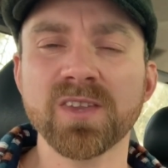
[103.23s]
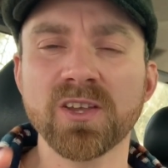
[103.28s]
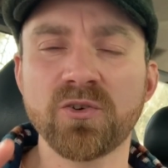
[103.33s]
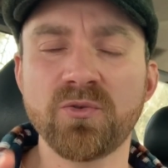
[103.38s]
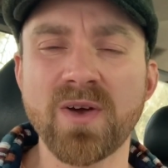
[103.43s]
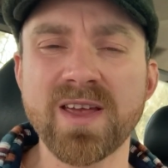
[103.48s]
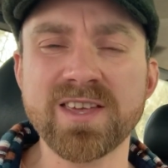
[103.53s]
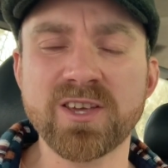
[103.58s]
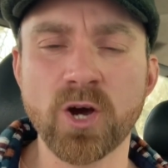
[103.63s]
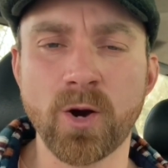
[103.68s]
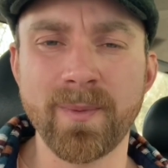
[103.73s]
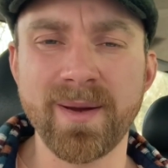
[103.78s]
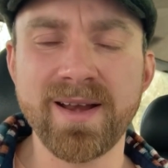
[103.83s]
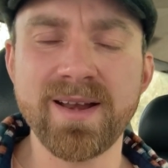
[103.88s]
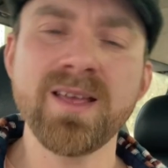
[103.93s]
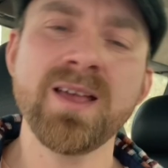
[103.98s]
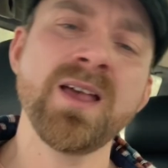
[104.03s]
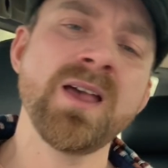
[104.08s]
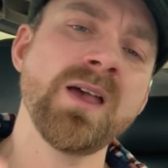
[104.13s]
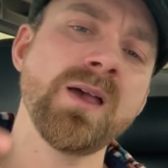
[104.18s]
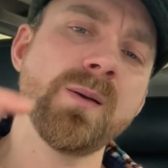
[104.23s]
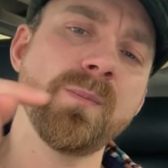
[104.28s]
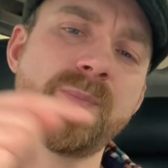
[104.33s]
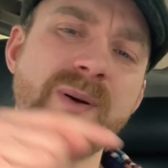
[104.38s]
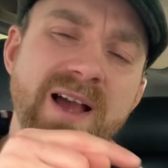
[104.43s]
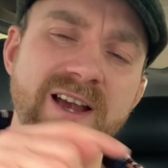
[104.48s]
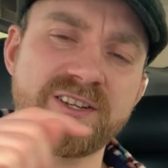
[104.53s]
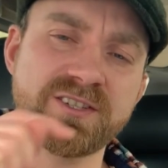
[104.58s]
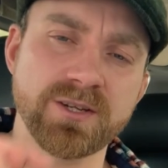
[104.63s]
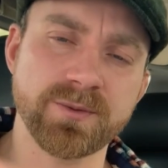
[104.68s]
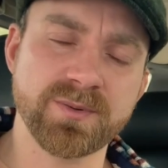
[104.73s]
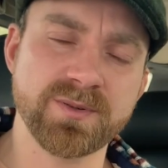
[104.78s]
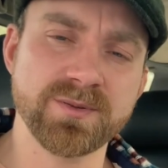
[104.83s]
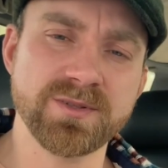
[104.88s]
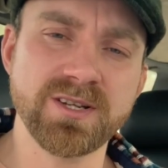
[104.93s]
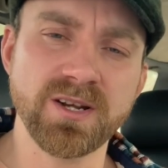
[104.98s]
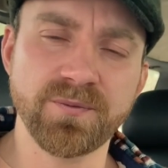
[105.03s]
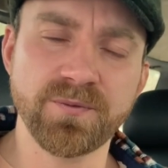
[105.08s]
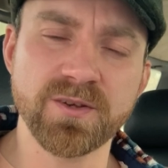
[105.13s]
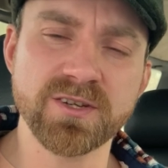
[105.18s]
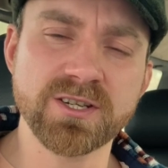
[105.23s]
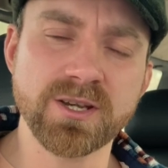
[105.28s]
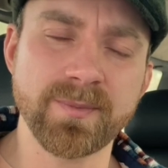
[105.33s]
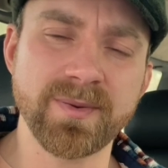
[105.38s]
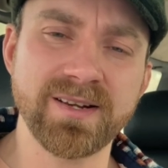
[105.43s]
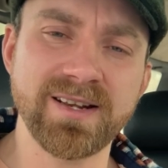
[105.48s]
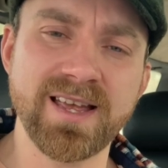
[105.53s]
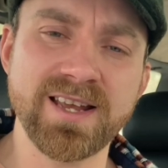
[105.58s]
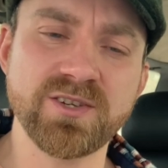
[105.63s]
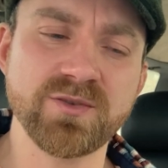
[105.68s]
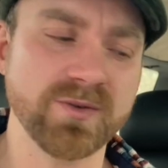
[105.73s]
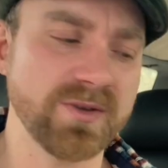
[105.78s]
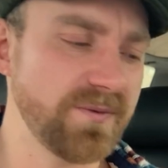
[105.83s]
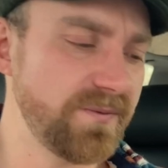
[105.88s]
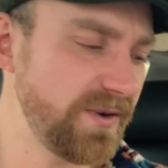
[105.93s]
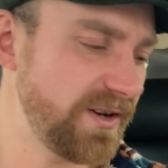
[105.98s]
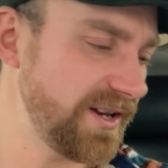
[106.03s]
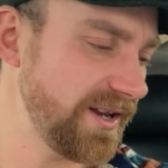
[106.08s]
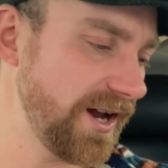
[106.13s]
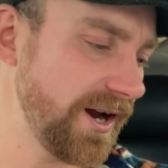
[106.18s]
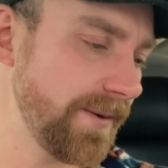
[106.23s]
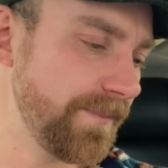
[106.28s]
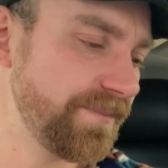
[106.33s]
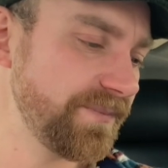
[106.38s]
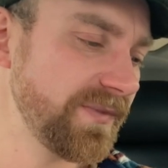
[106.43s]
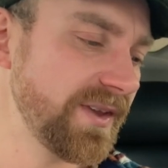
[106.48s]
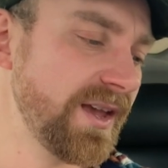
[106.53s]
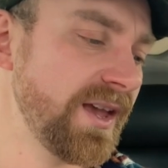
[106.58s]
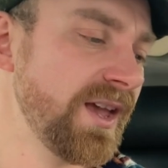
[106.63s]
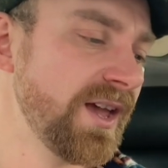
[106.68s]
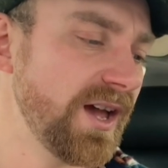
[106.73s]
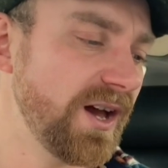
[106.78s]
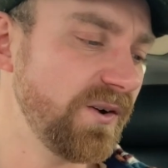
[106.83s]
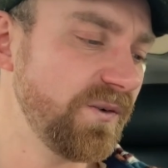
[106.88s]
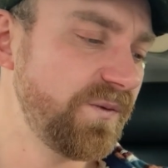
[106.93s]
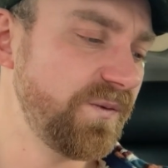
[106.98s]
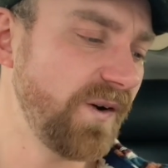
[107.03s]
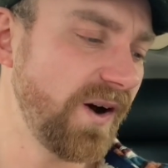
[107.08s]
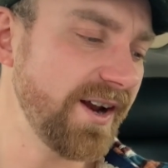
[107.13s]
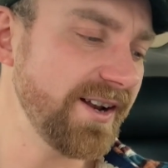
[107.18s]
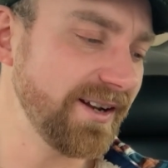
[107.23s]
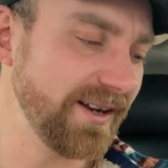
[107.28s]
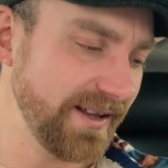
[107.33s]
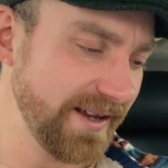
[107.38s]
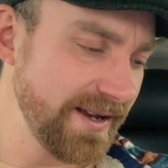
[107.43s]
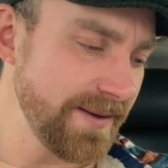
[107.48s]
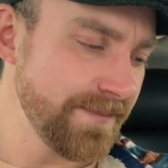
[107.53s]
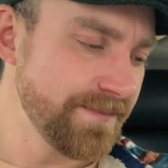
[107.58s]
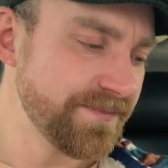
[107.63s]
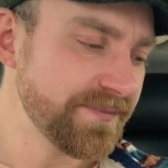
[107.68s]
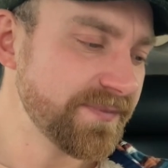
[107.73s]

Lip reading: Great comment, backs up some stuff that's coming later in the video. And finally,